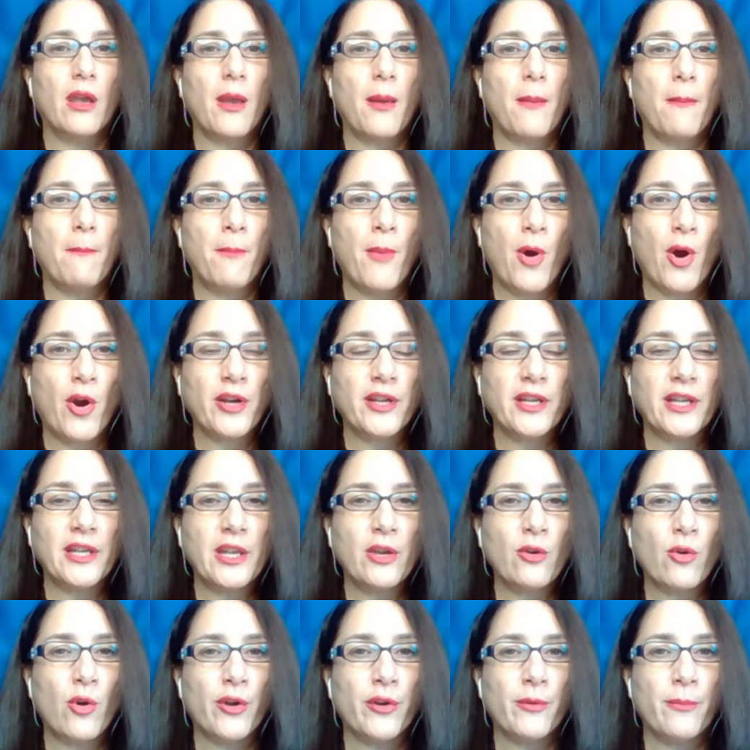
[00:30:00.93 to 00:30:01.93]

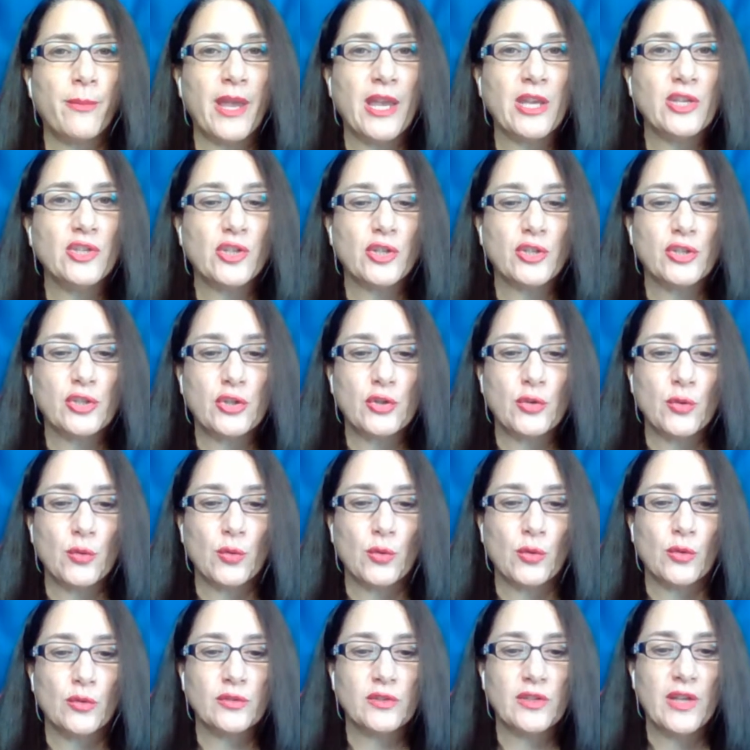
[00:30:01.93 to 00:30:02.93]
marketing automation
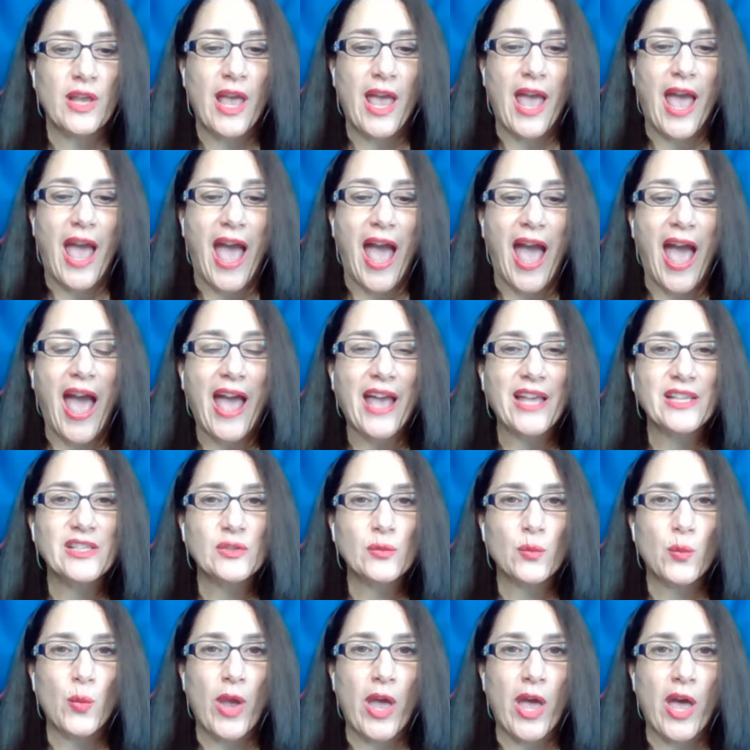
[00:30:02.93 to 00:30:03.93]
tools, as
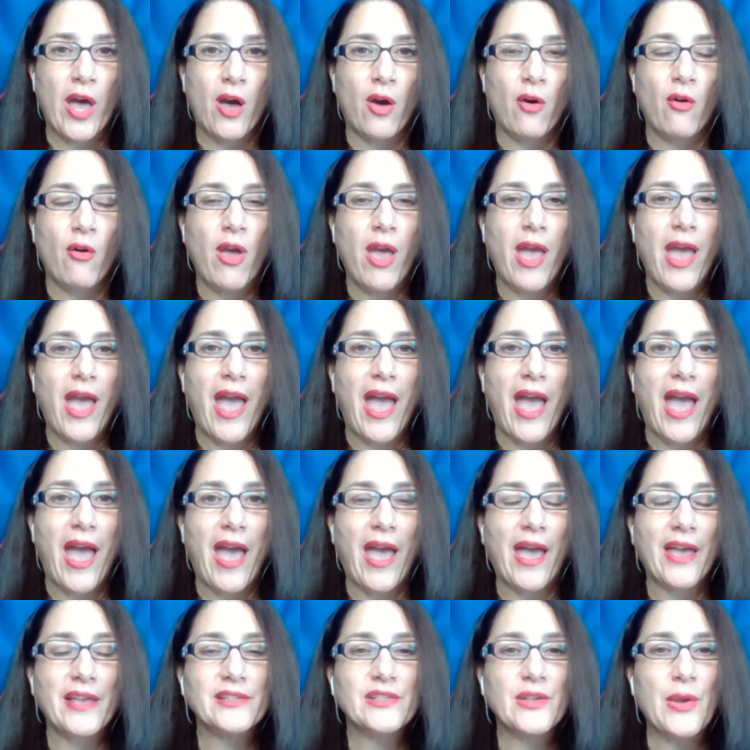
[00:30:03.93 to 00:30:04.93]
well
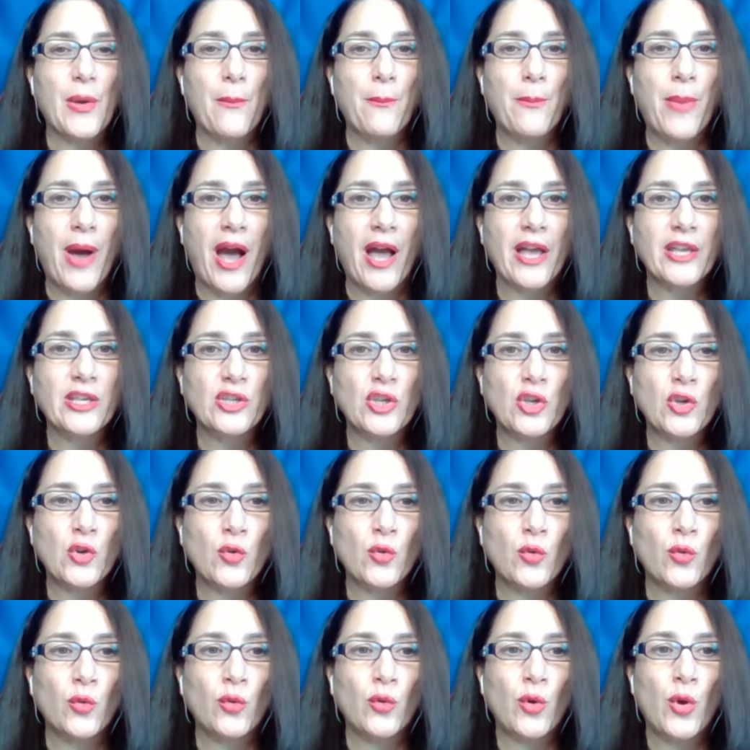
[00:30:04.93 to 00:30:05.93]
as by
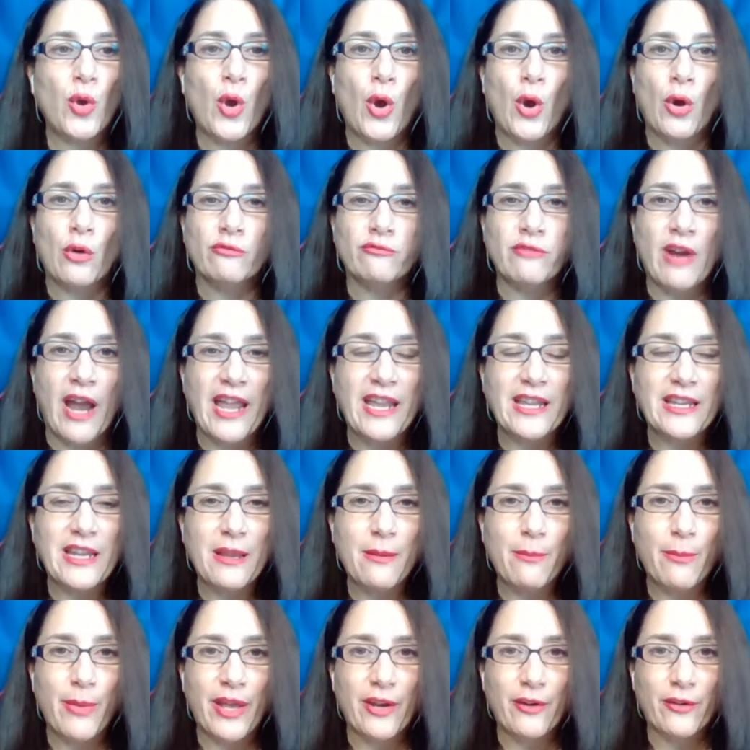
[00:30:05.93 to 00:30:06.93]
you
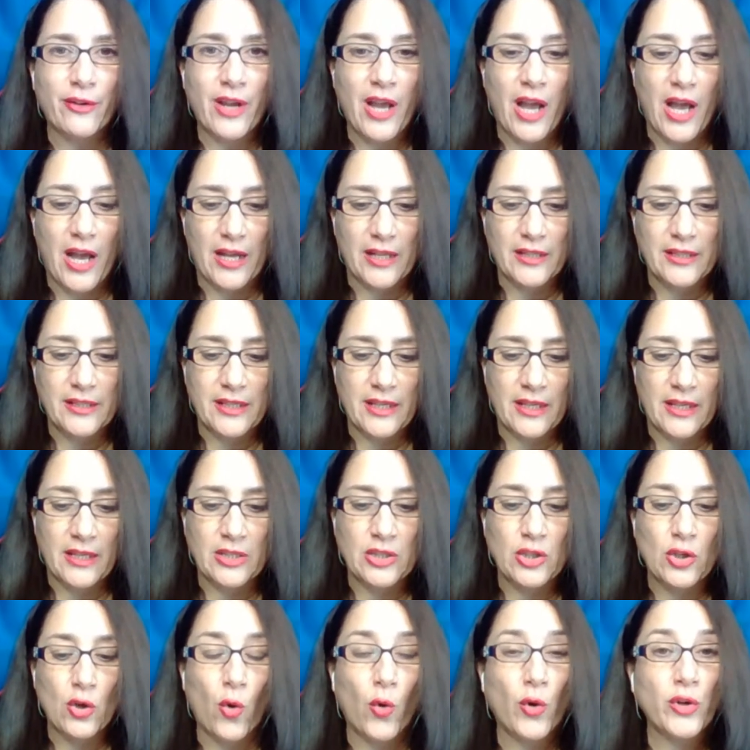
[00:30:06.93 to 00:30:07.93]
writing better
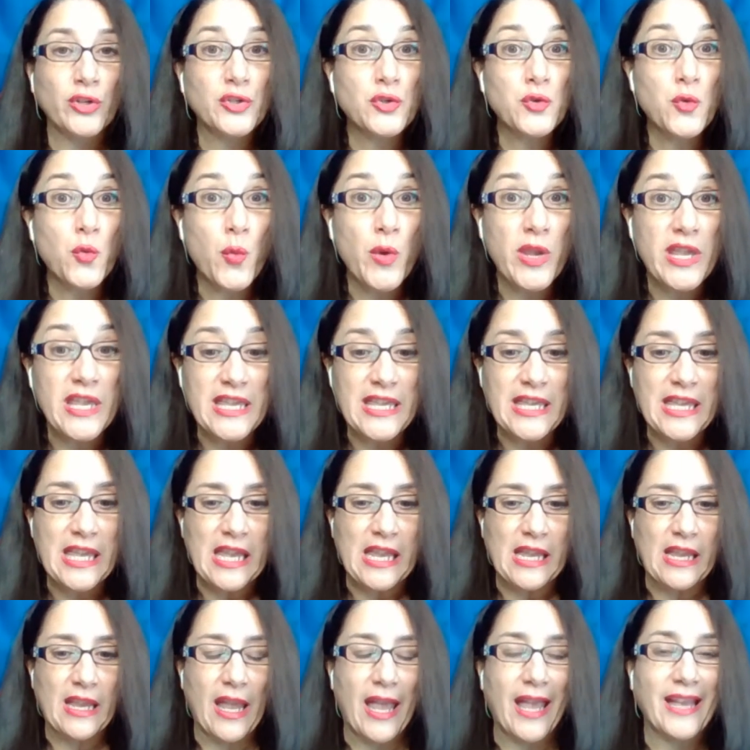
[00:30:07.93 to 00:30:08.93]
content or
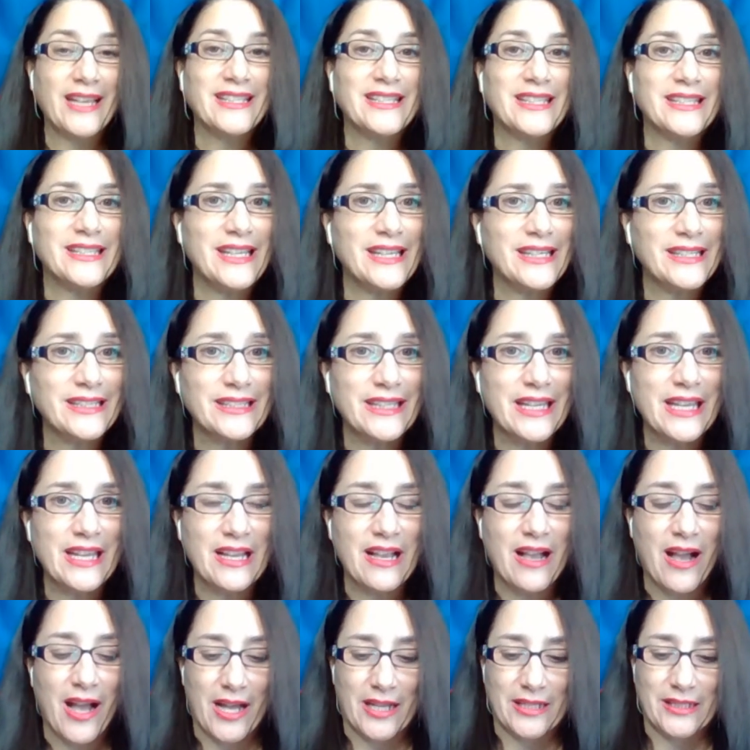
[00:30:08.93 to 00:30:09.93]
tweaking existing
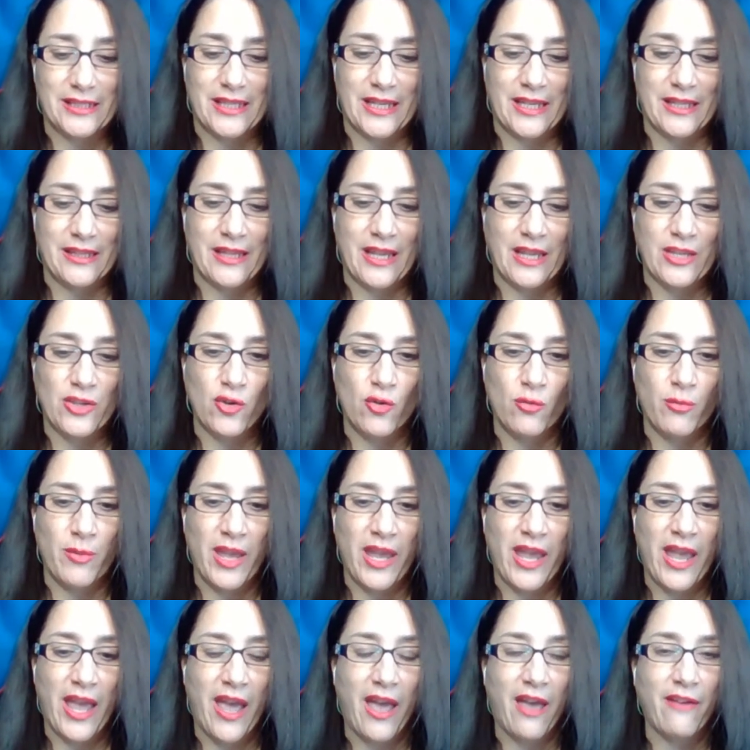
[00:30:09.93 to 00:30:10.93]
content that you
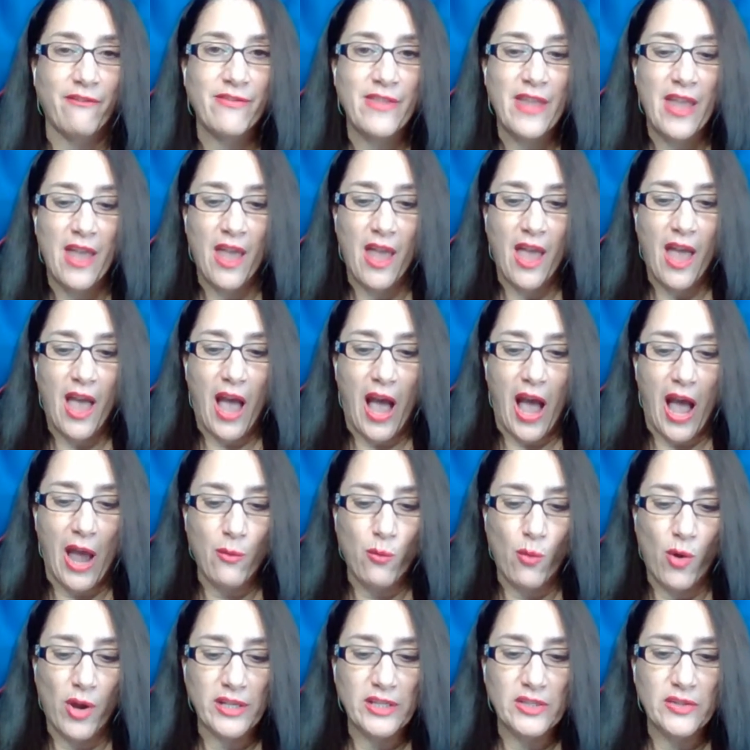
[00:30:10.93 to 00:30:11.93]
may have, I
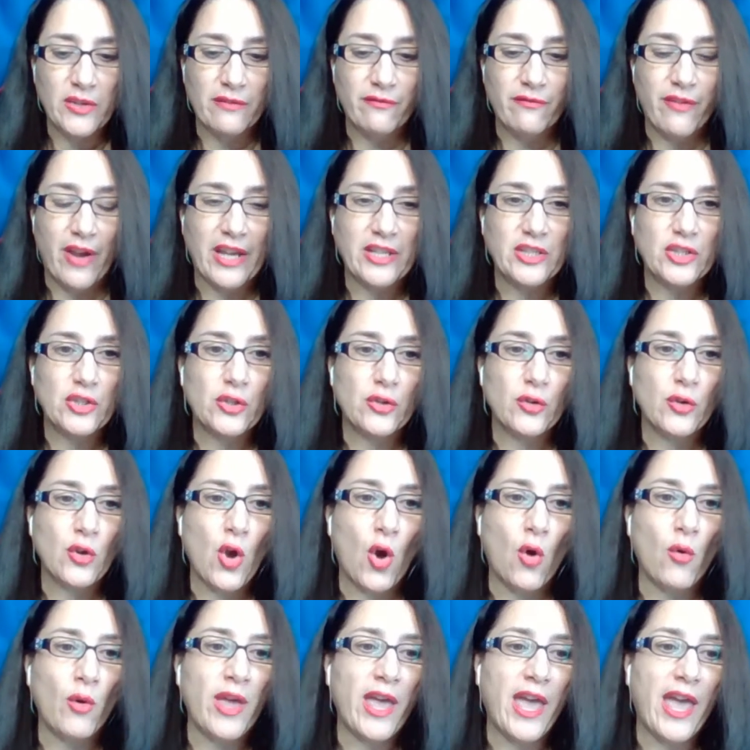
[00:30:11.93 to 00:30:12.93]
want to invite you to
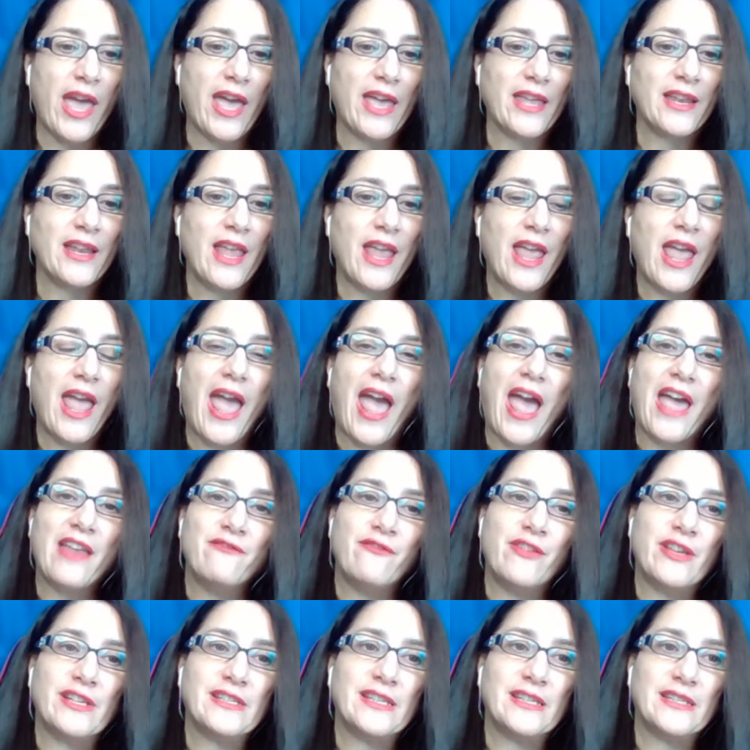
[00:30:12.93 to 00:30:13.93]
go ahead and
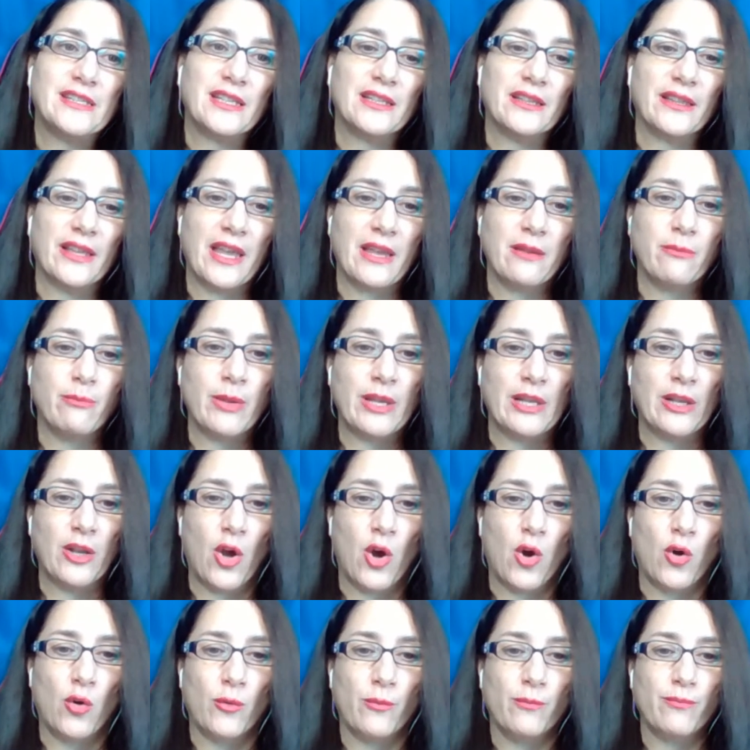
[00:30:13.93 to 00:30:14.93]
visit the link
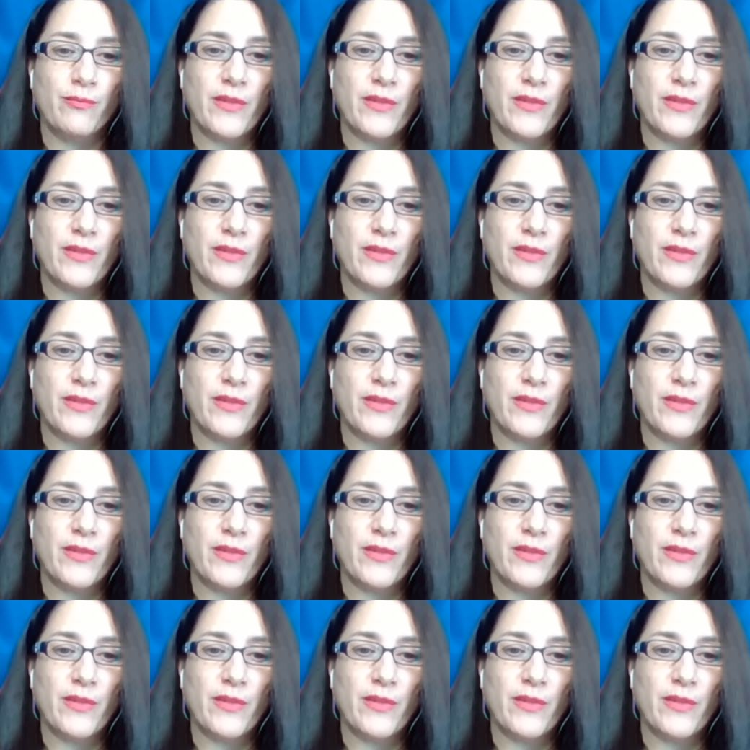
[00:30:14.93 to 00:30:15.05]
below,